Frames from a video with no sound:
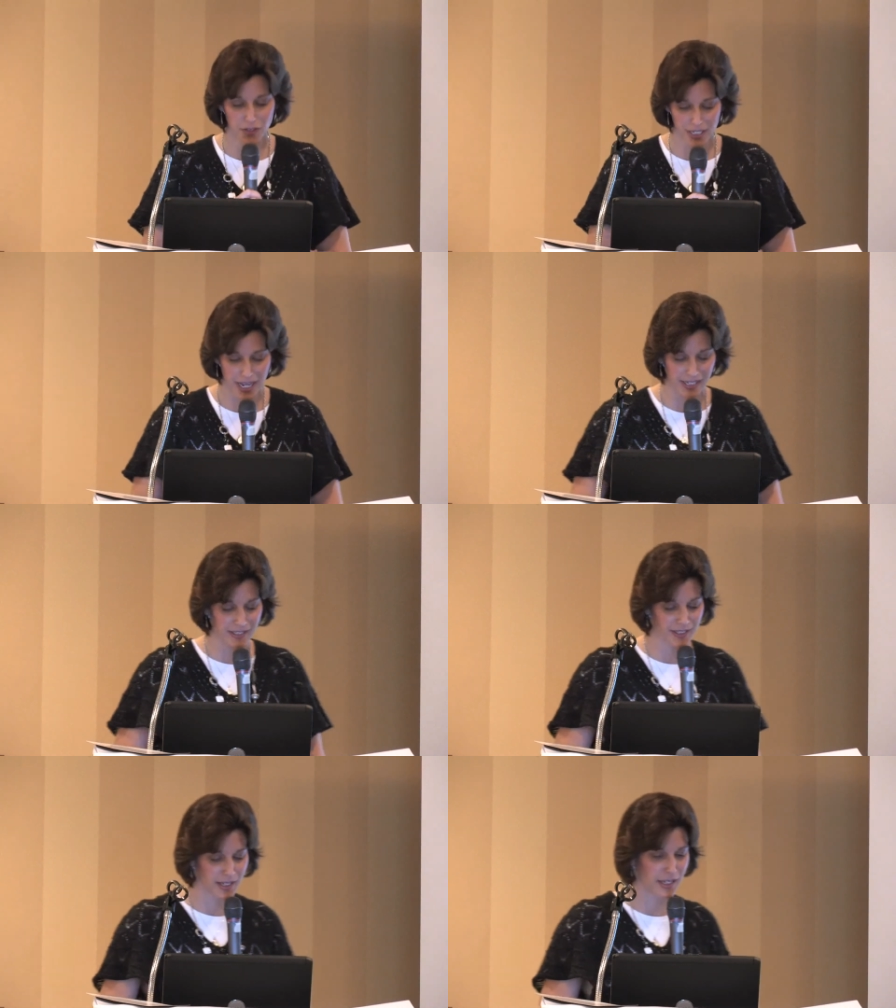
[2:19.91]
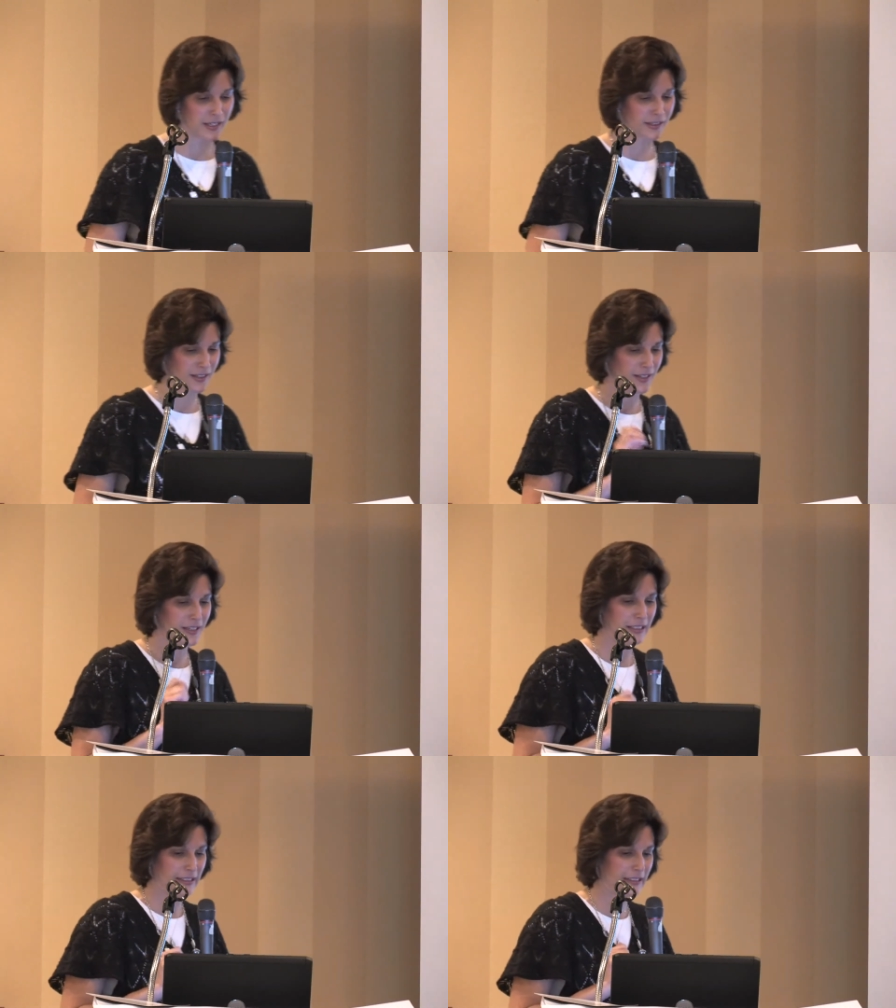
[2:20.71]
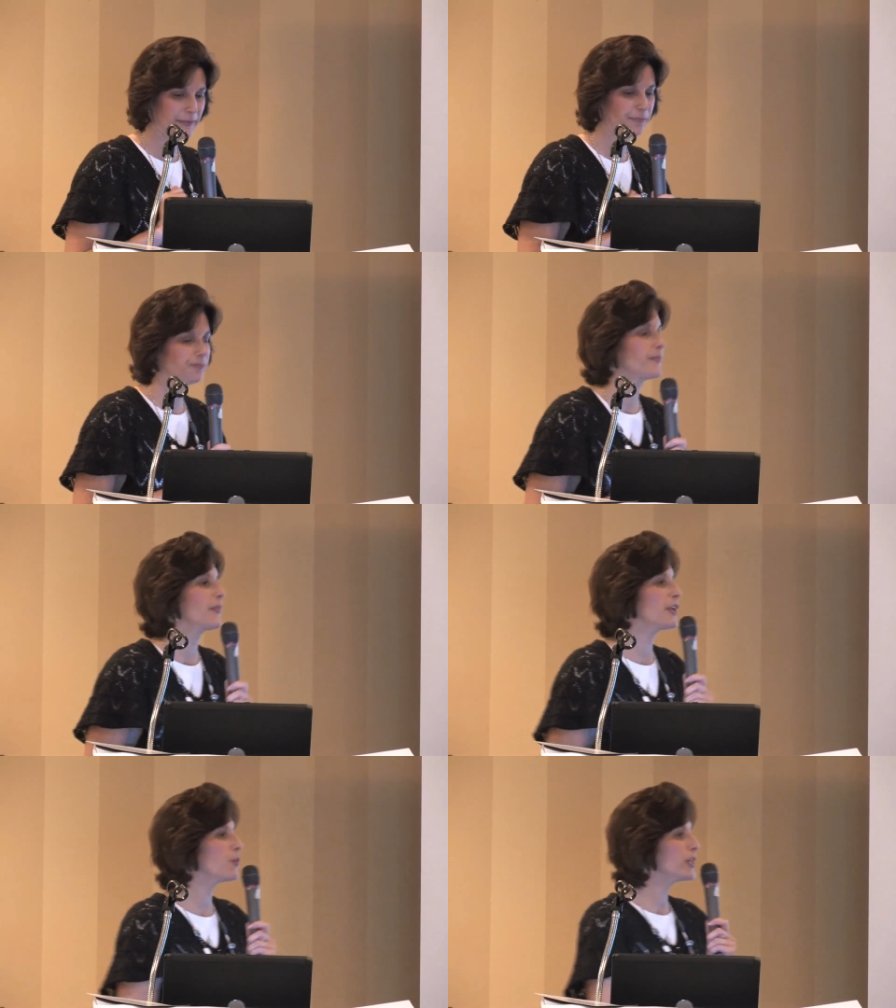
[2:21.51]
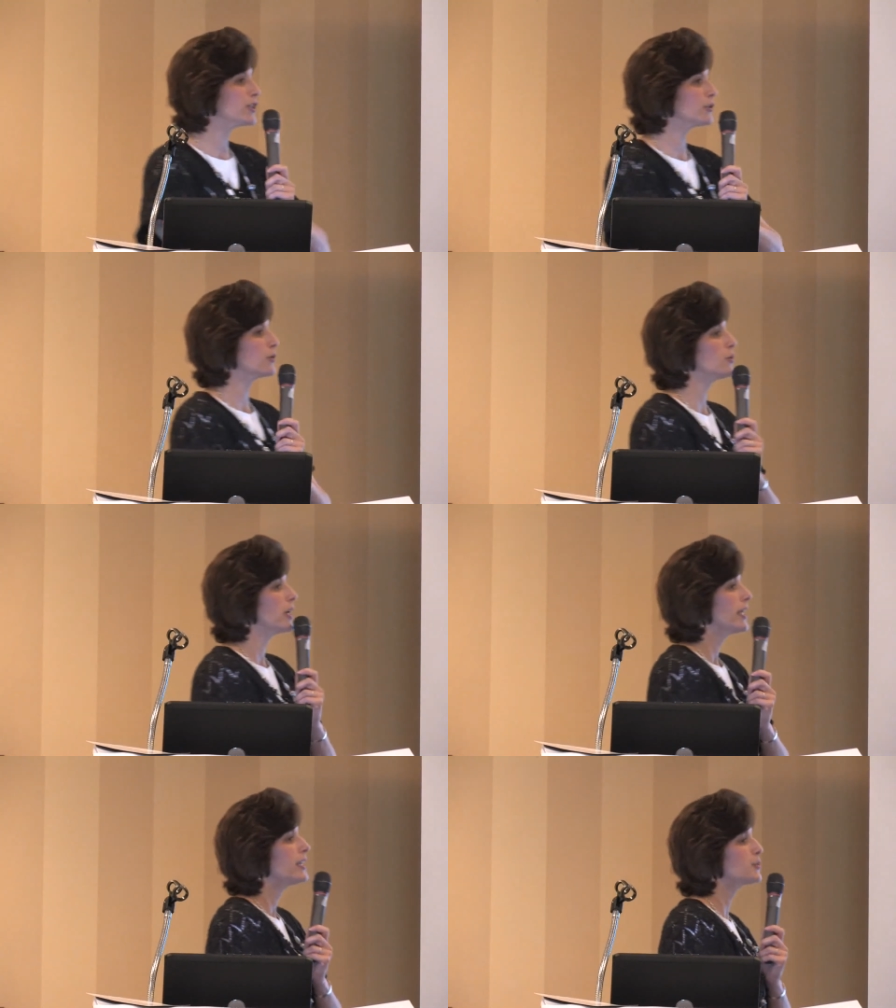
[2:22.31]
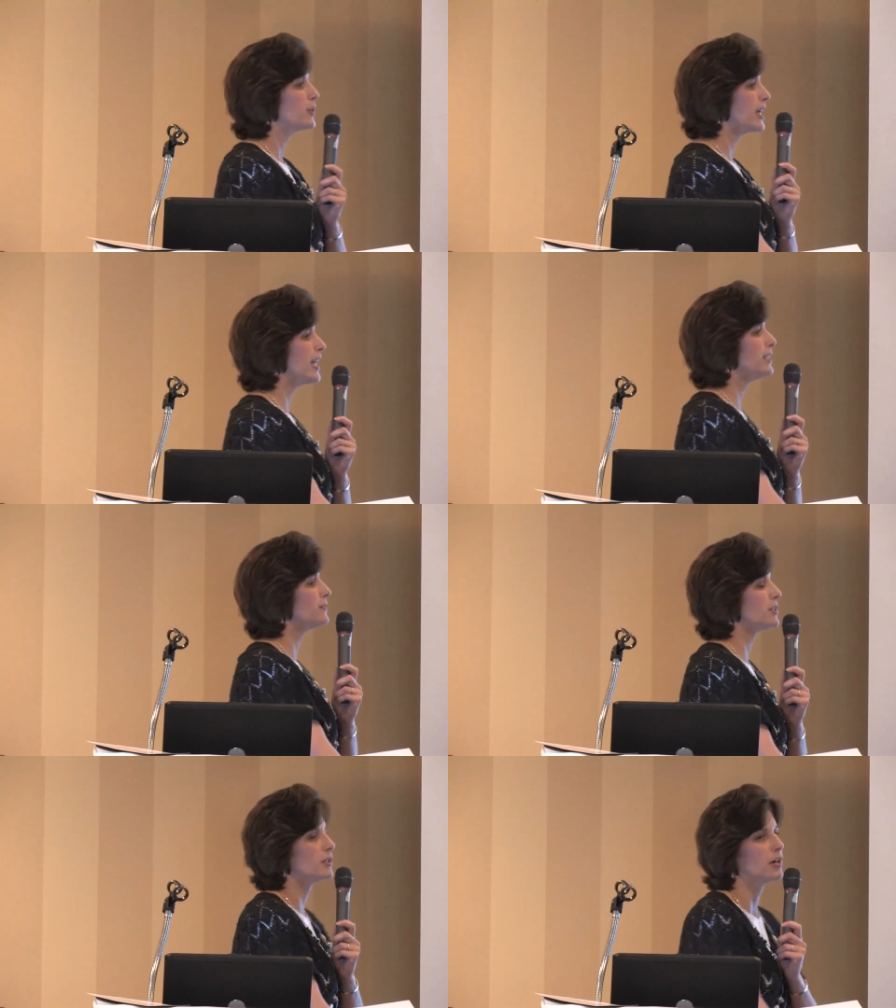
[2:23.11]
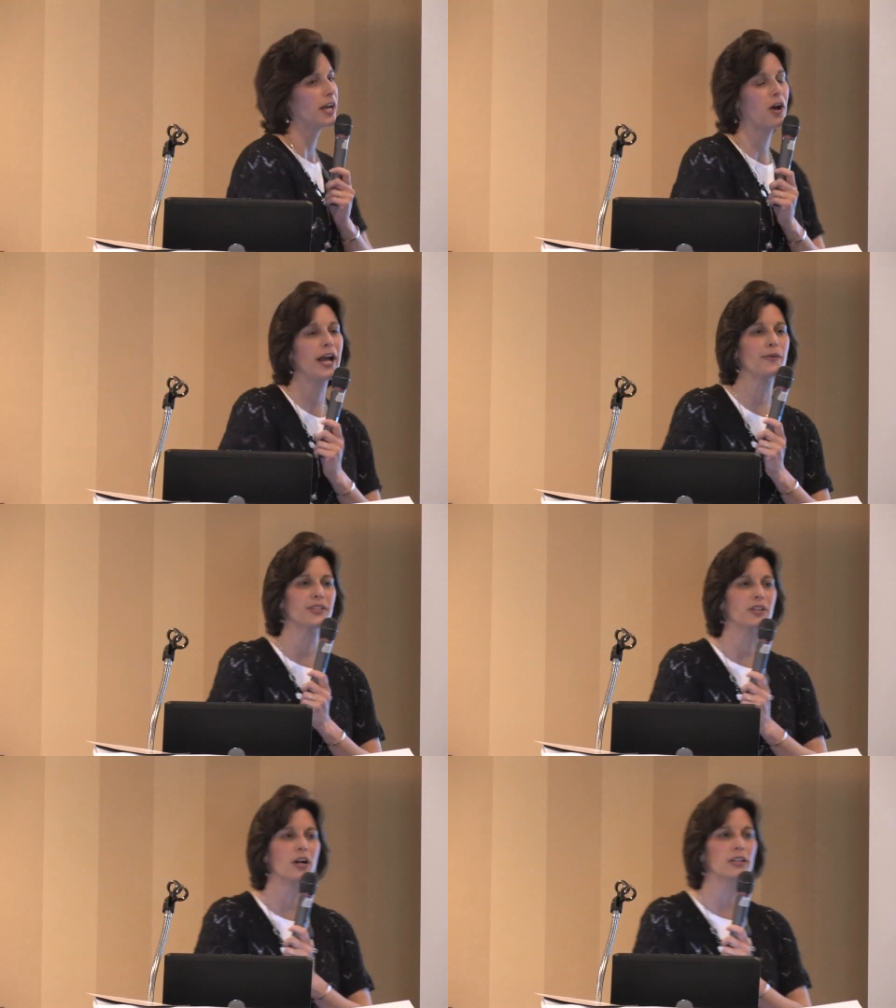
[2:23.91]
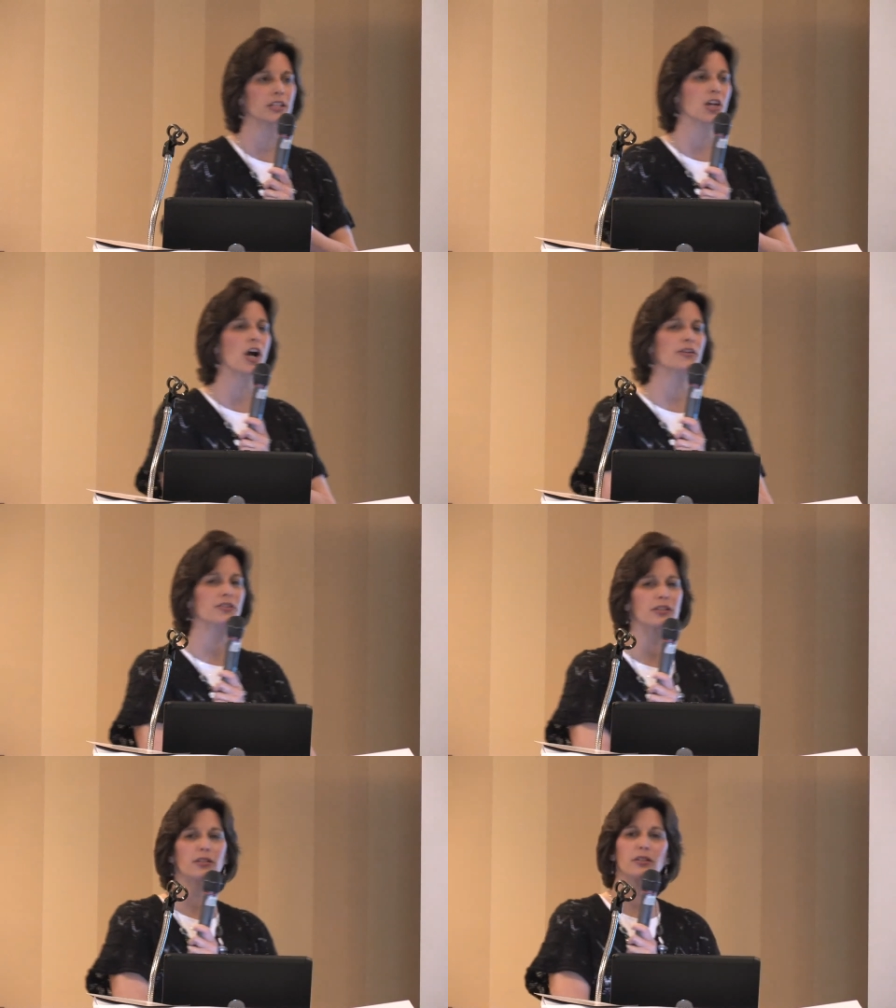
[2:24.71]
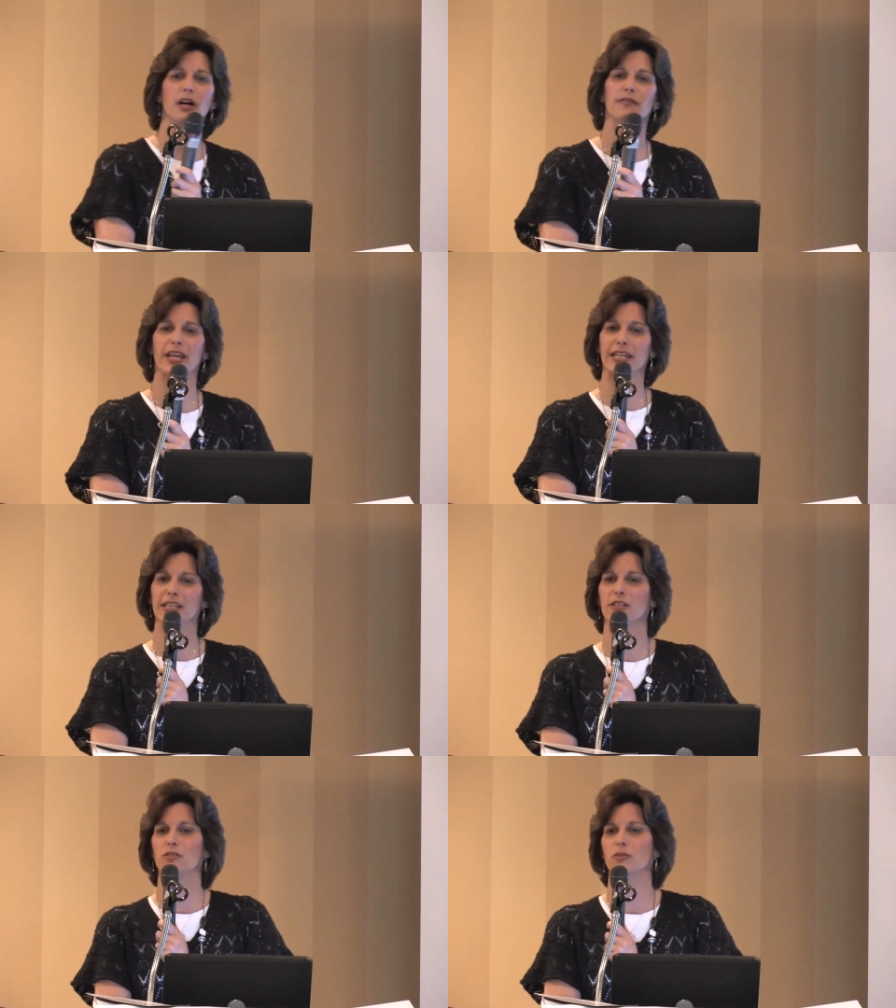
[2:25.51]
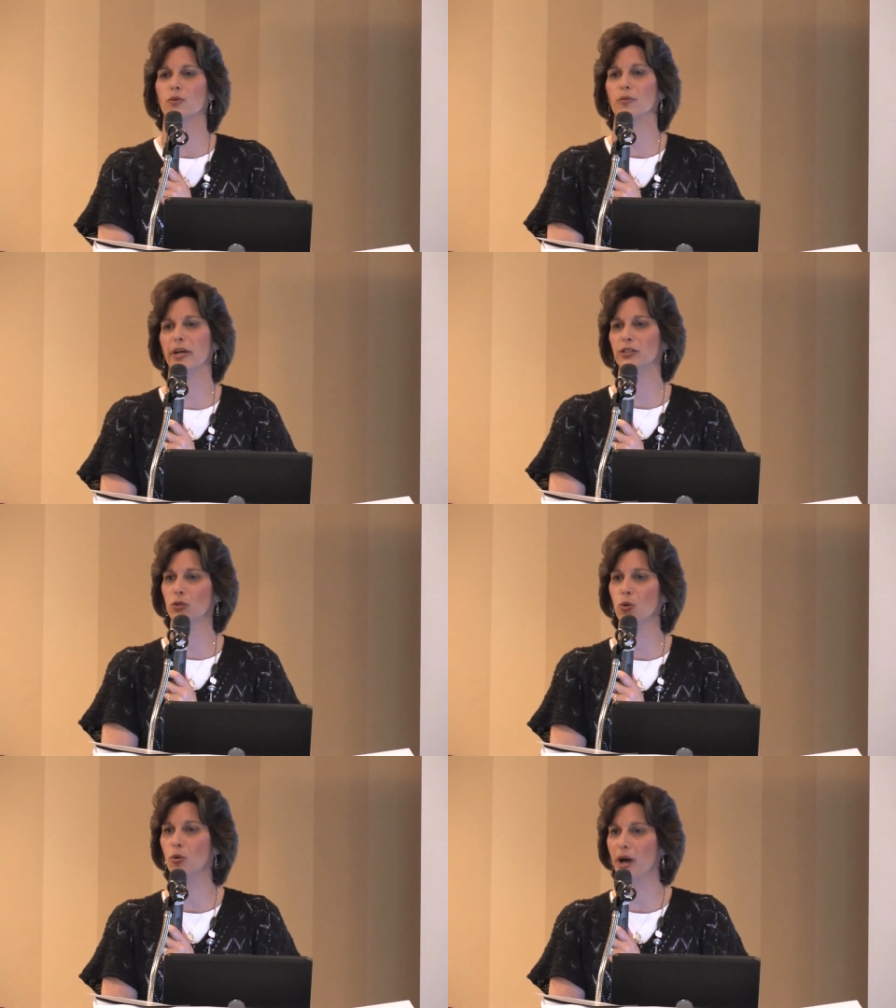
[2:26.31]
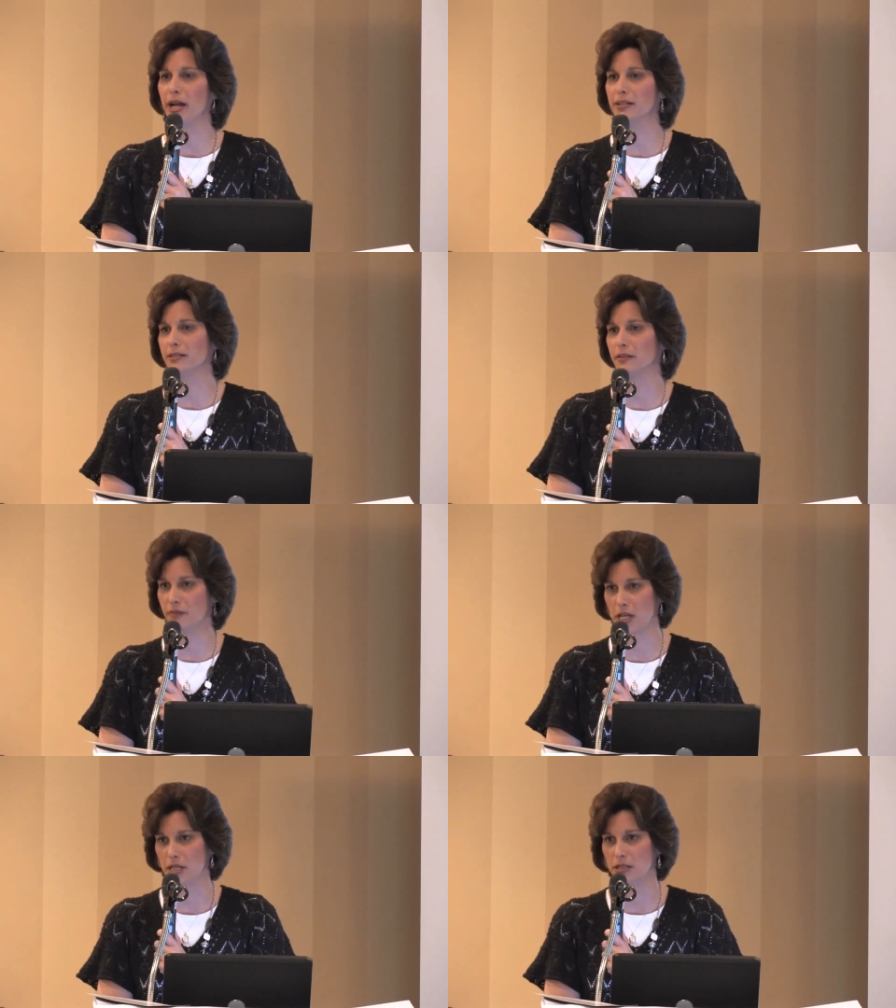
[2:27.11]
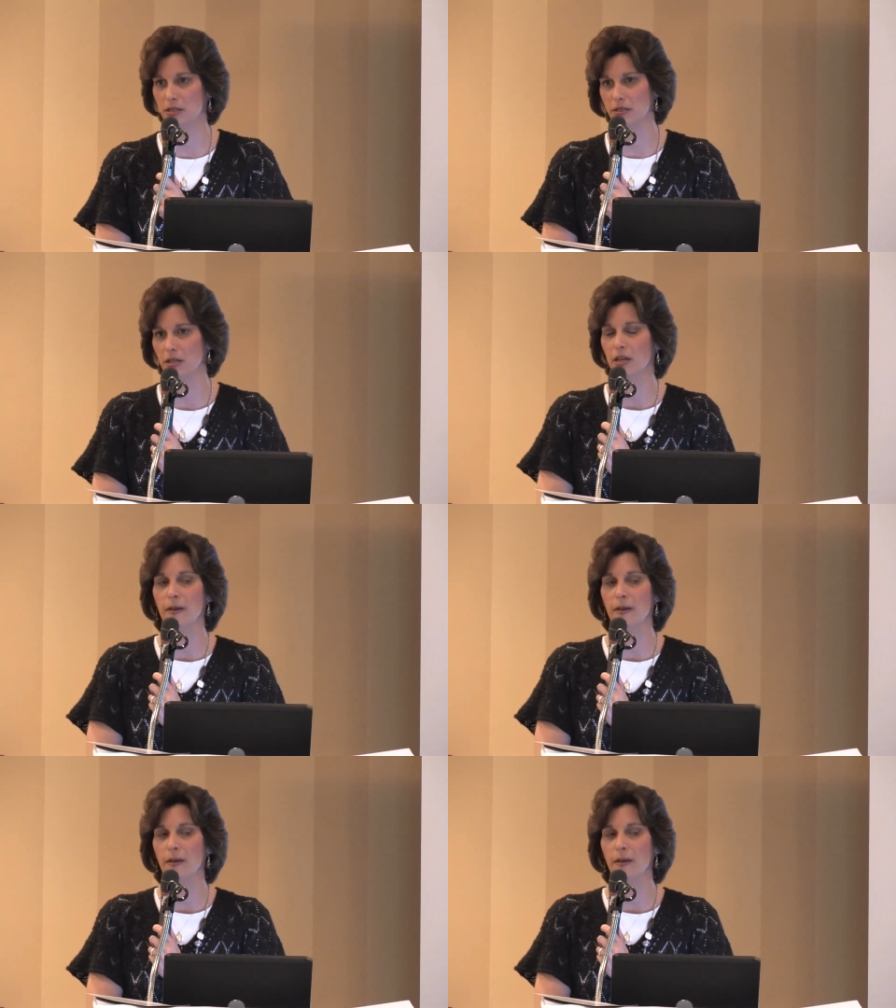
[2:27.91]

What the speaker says: the next thing that we do is we kind of start out, I always call it an arsenal of aids, or my toolbox of aids.